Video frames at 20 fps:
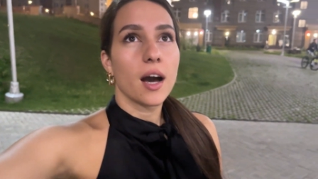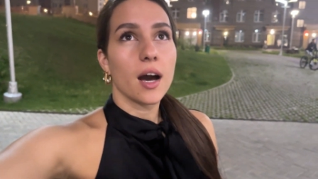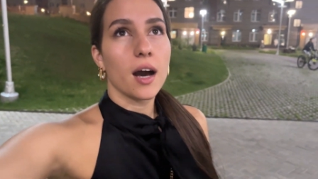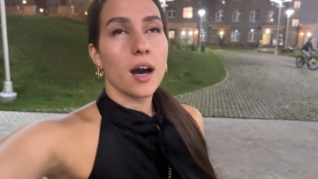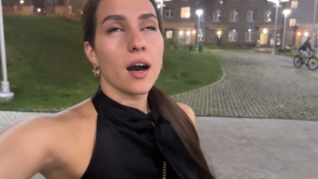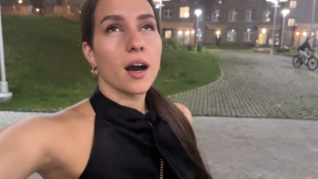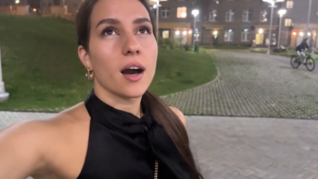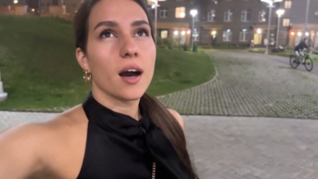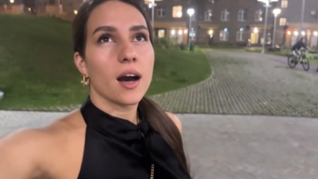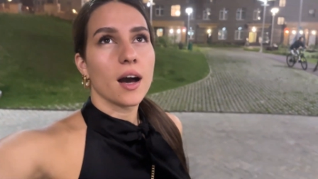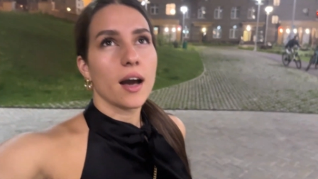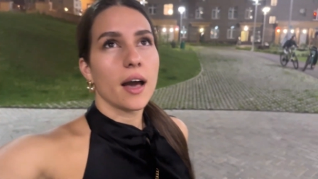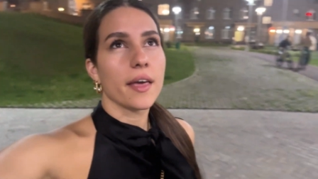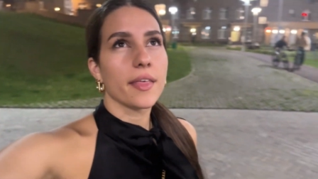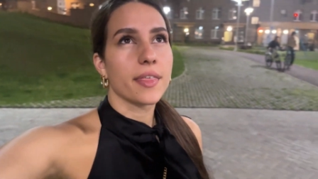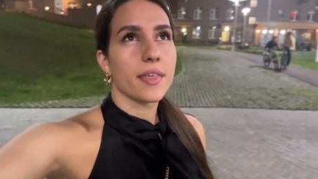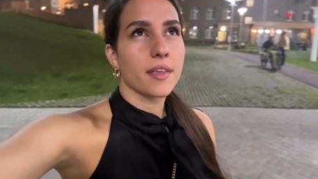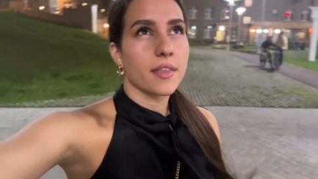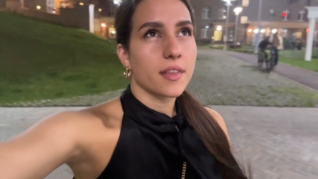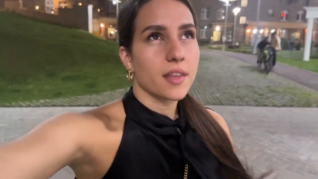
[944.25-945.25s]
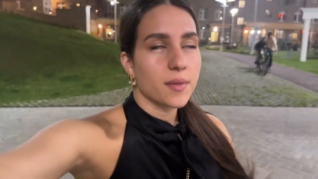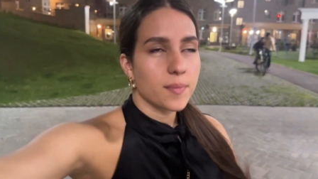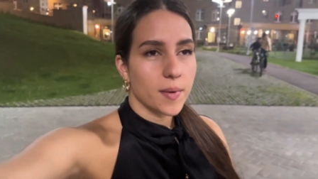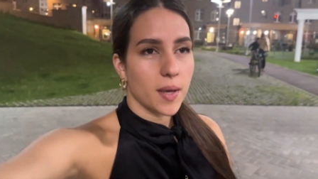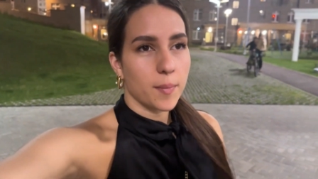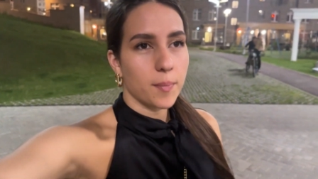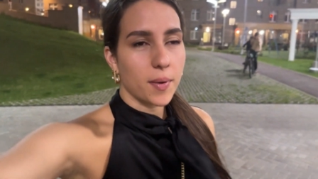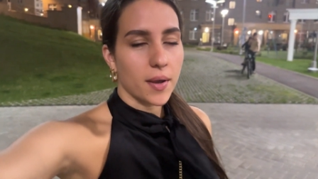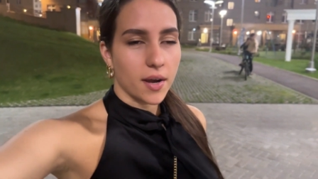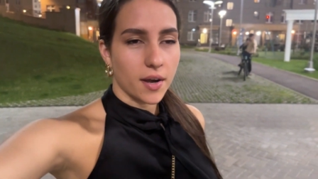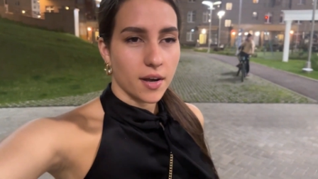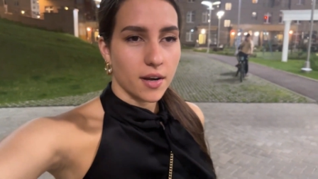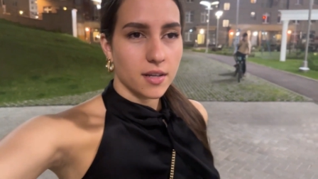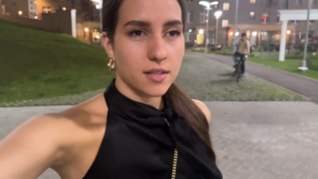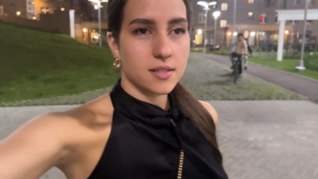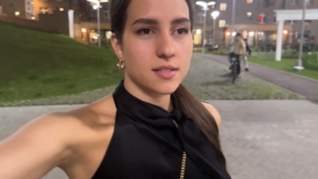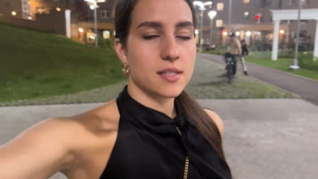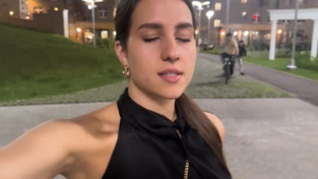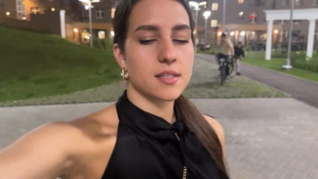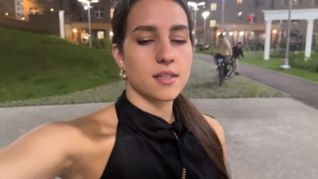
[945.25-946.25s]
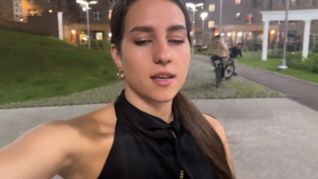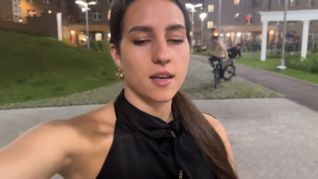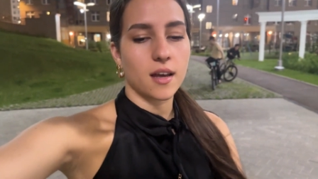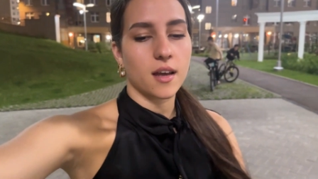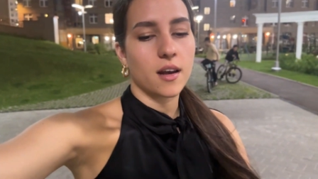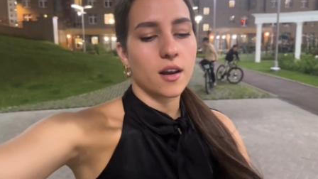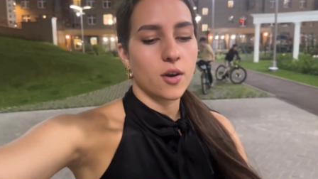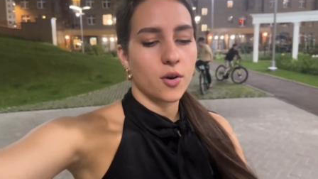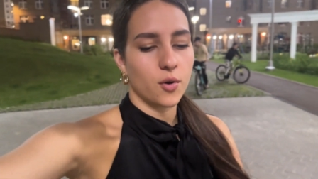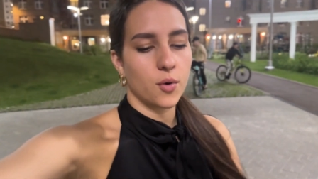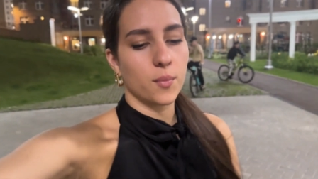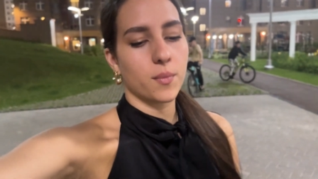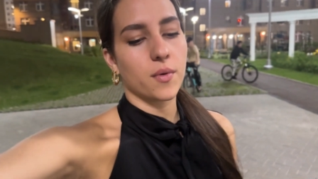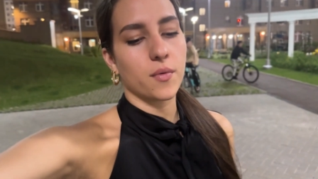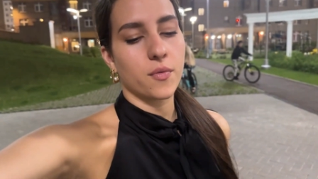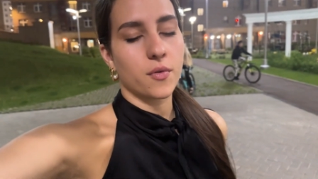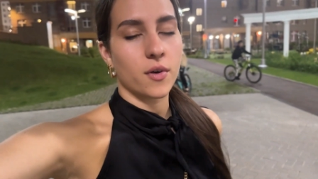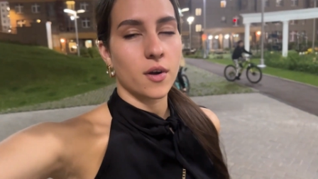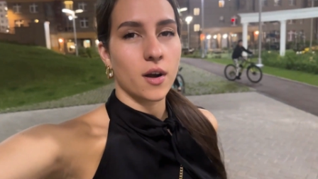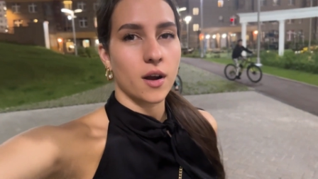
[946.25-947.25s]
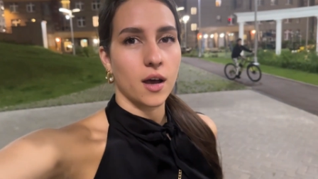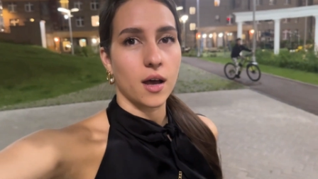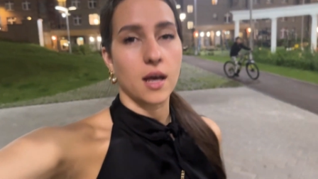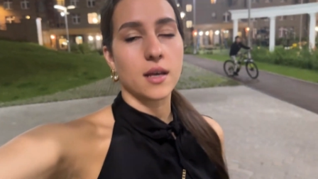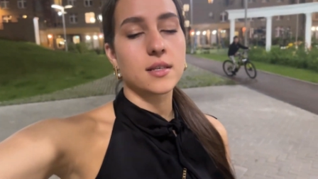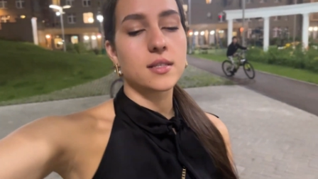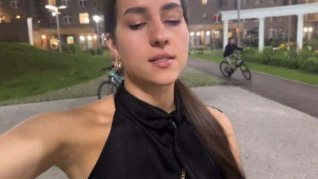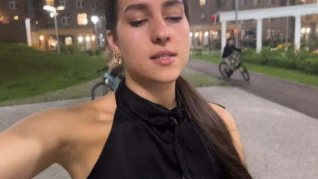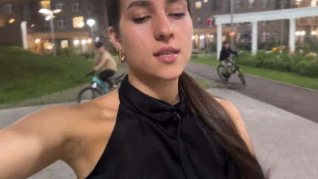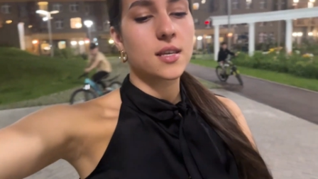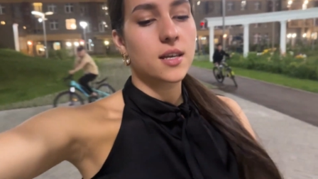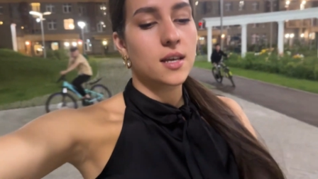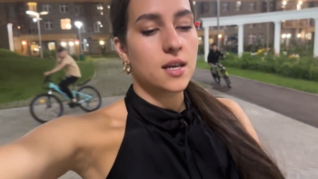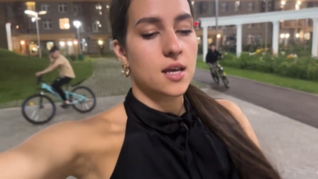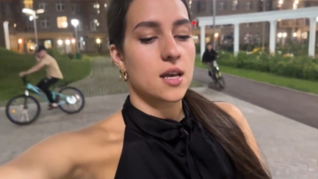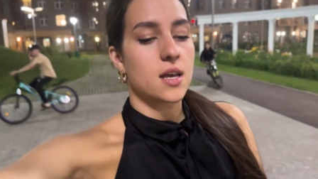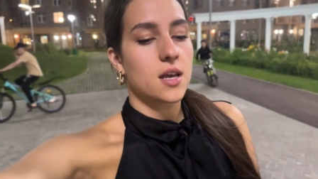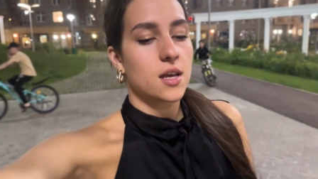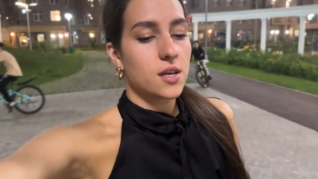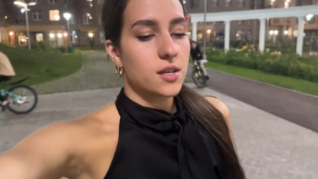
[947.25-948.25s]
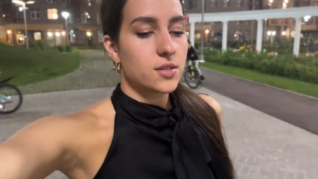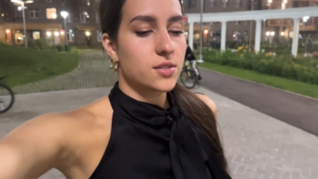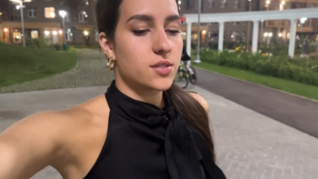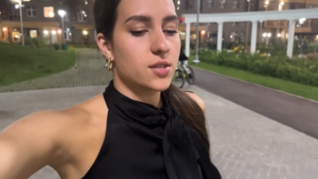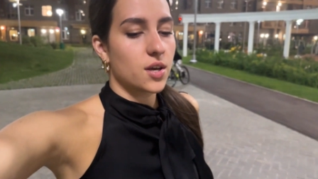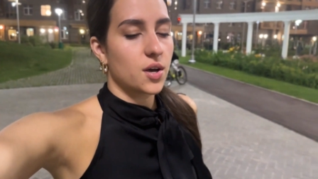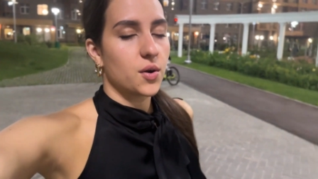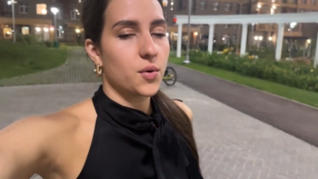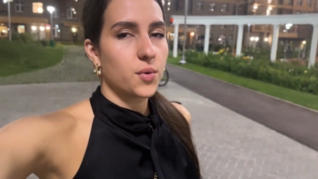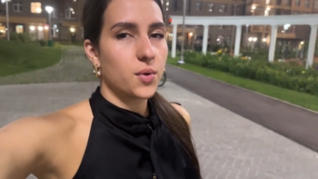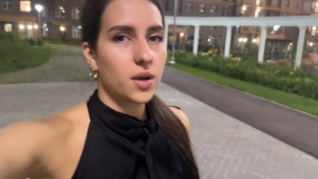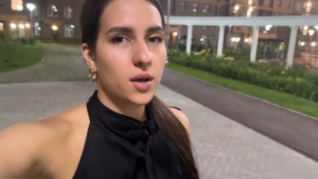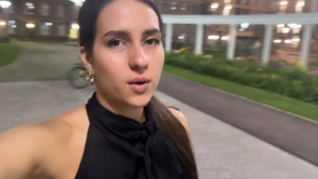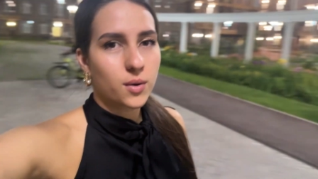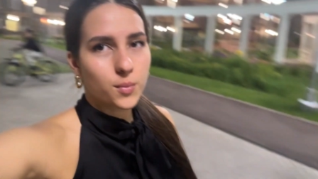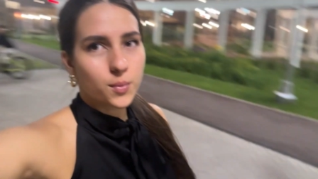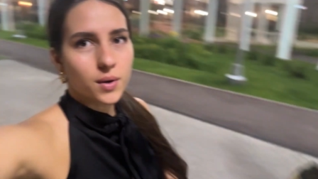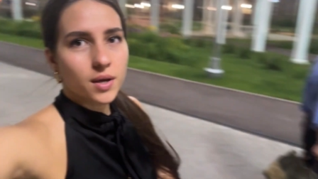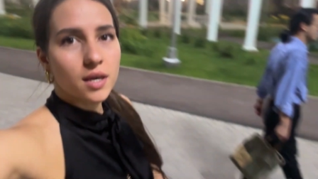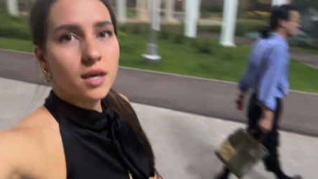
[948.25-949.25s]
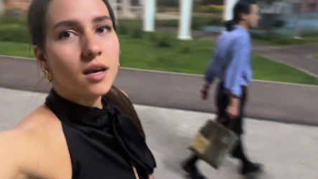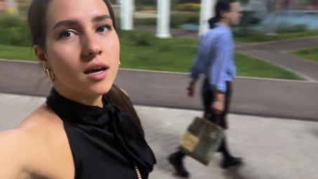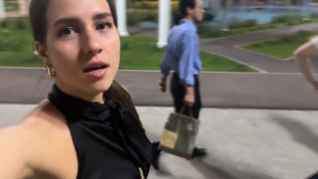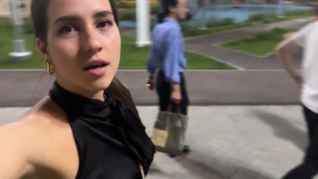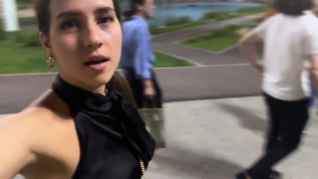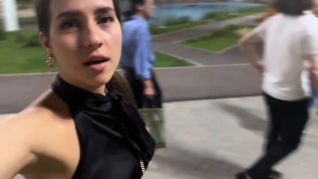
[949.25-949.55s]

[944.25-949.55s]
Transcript: Uh, I think that my parents got home before us. So we,